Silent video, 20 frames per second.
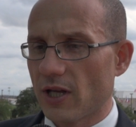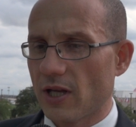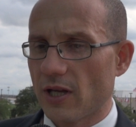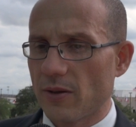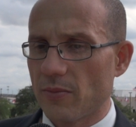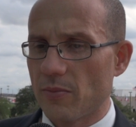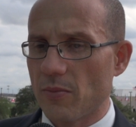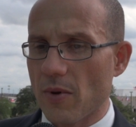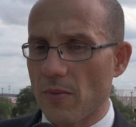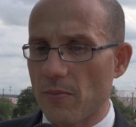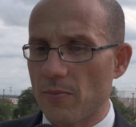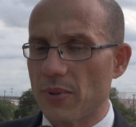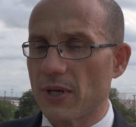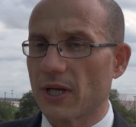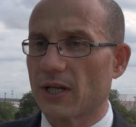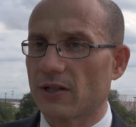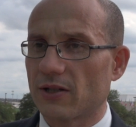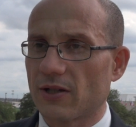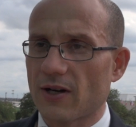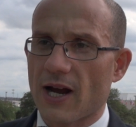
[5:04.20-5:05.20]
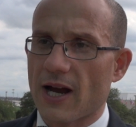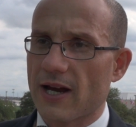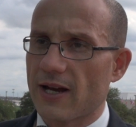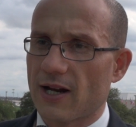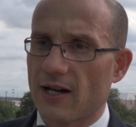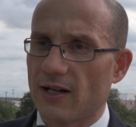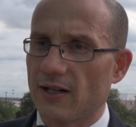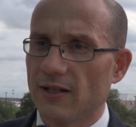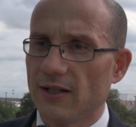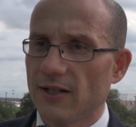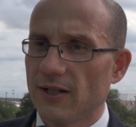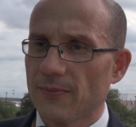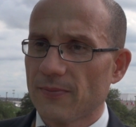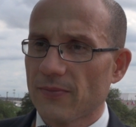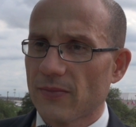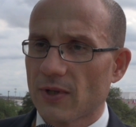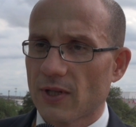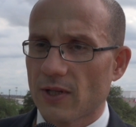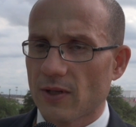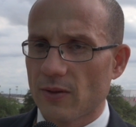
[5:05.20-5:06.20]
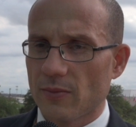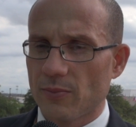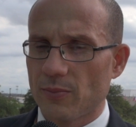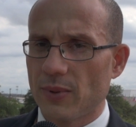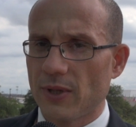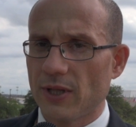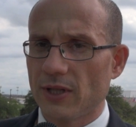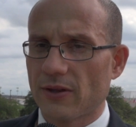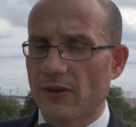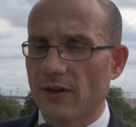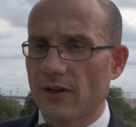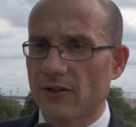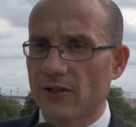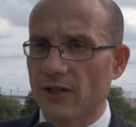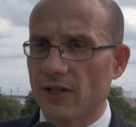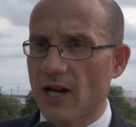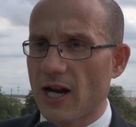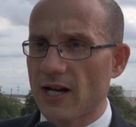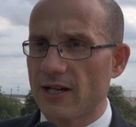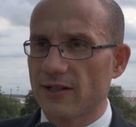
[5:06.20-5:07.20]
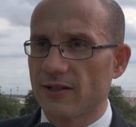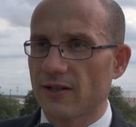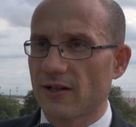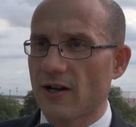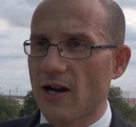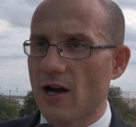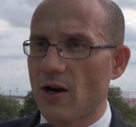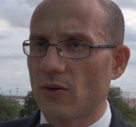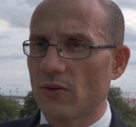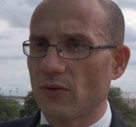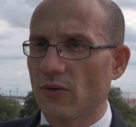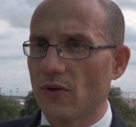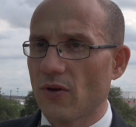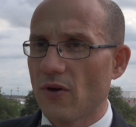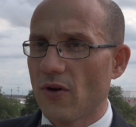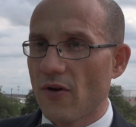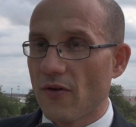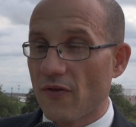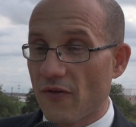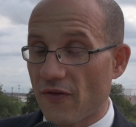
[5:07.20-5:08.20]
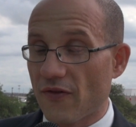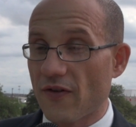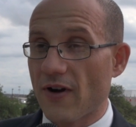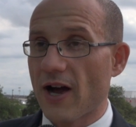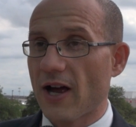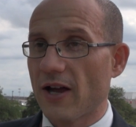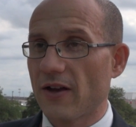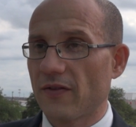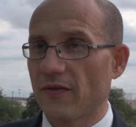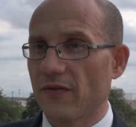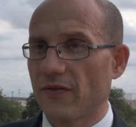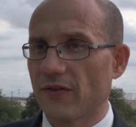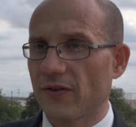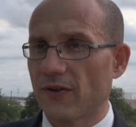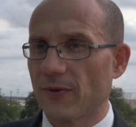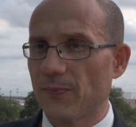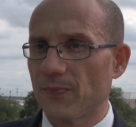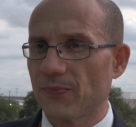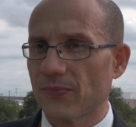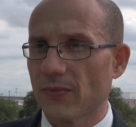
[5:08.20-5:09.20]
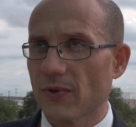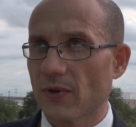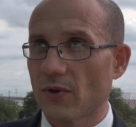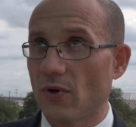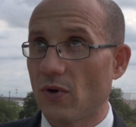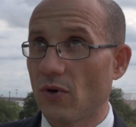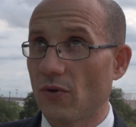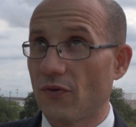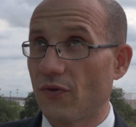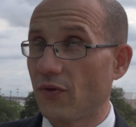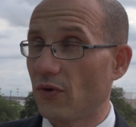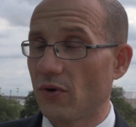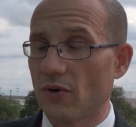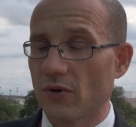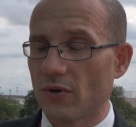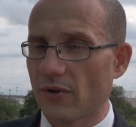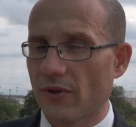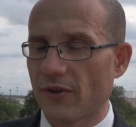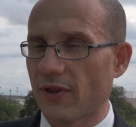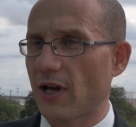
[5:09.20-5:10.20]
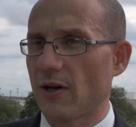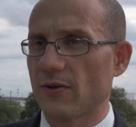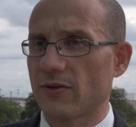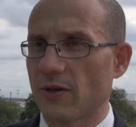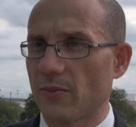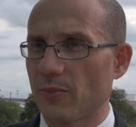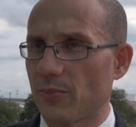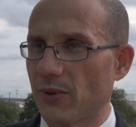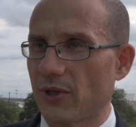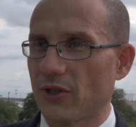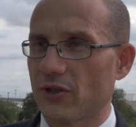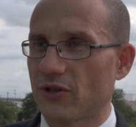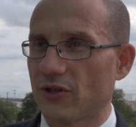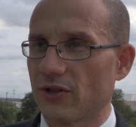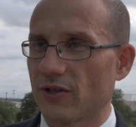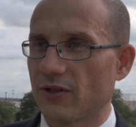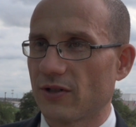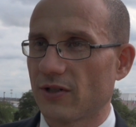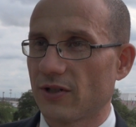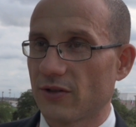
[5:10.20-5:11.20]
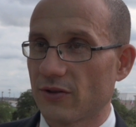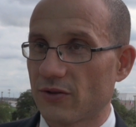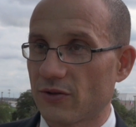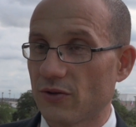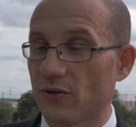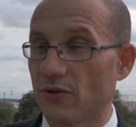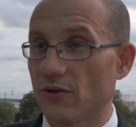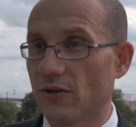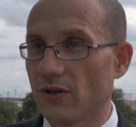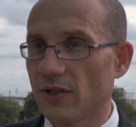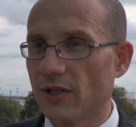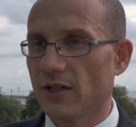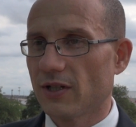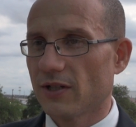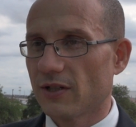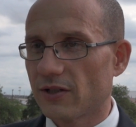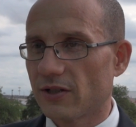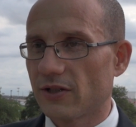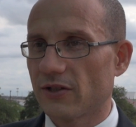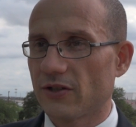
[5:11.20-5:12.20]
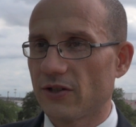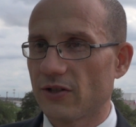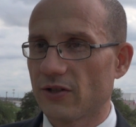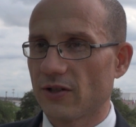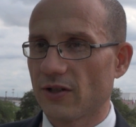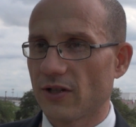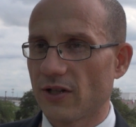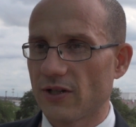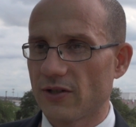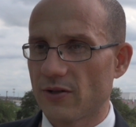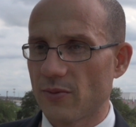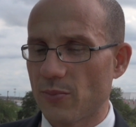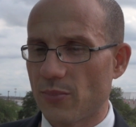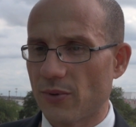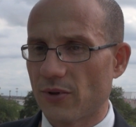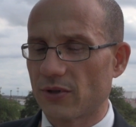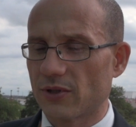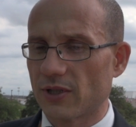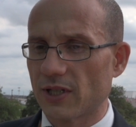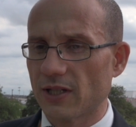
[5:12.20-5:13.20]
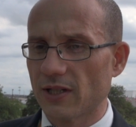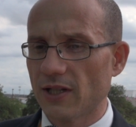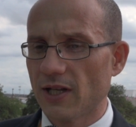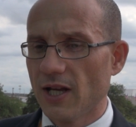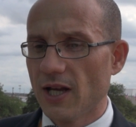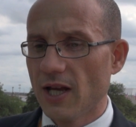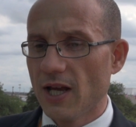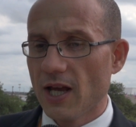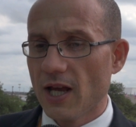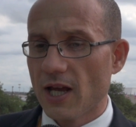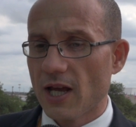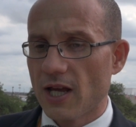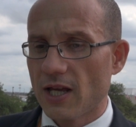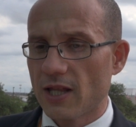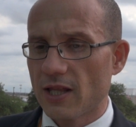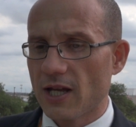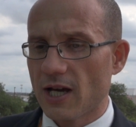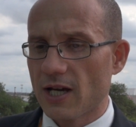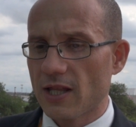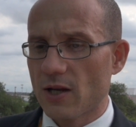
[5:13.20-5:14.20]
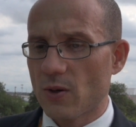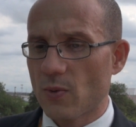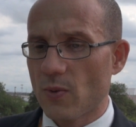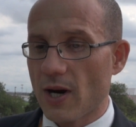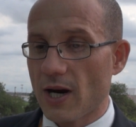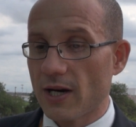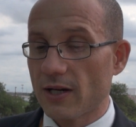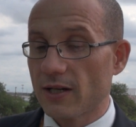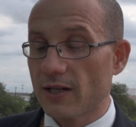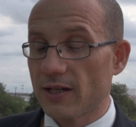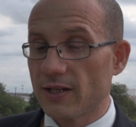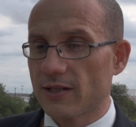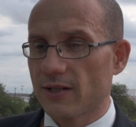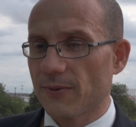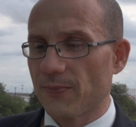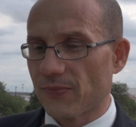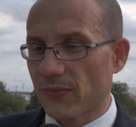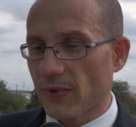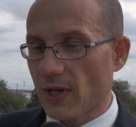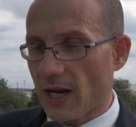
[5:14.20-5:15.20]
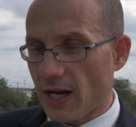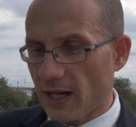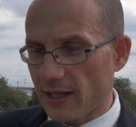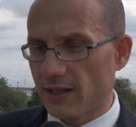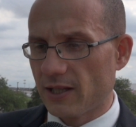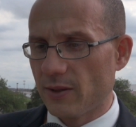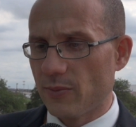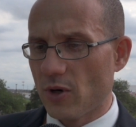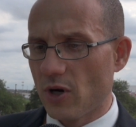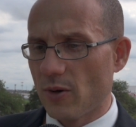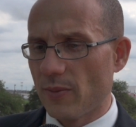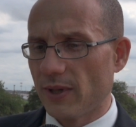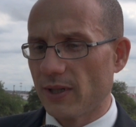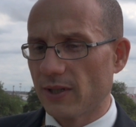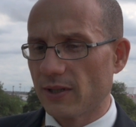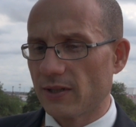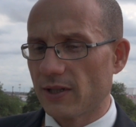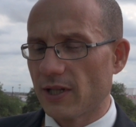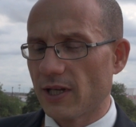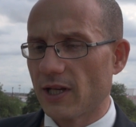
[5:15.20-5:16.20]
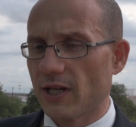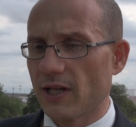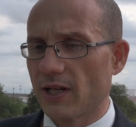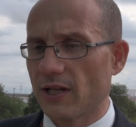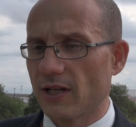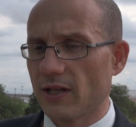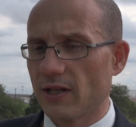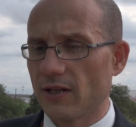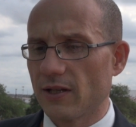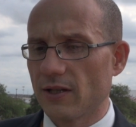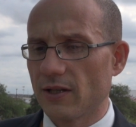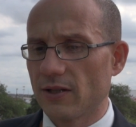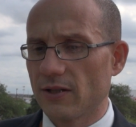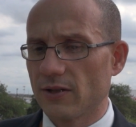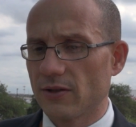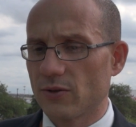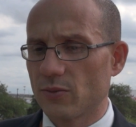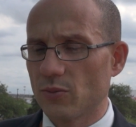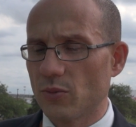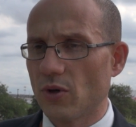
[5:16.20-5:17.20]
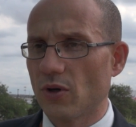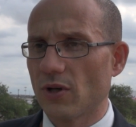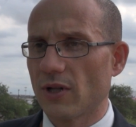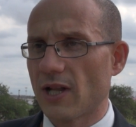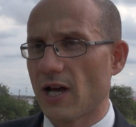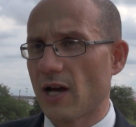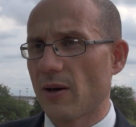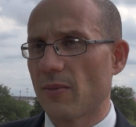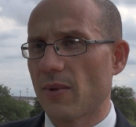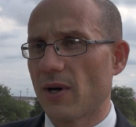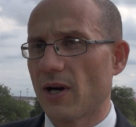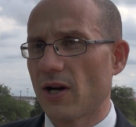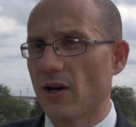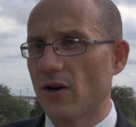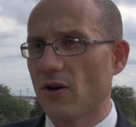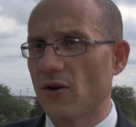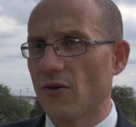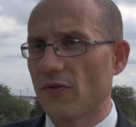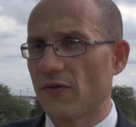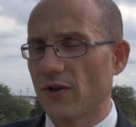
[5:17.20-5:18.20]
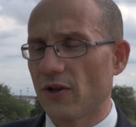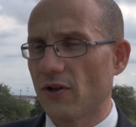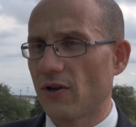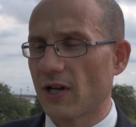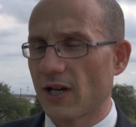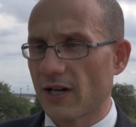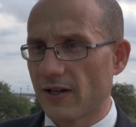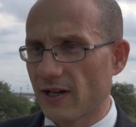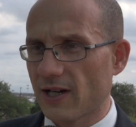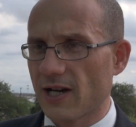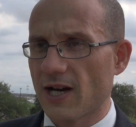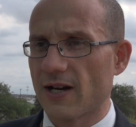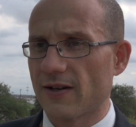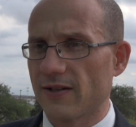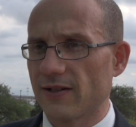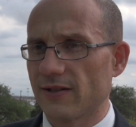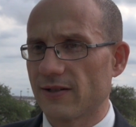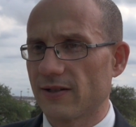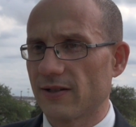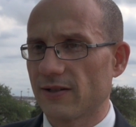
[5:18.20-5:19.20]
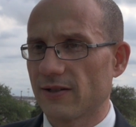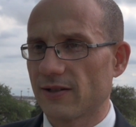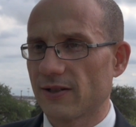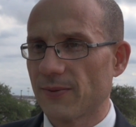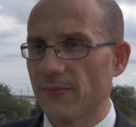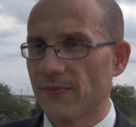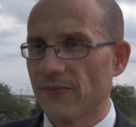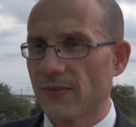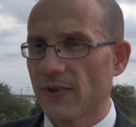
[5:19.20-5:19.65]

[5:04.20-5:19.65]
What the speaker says: a big trial B39 is around 5 or 4,000 patients, and so this is important. And the other one is at the moment the small number of local recurrences.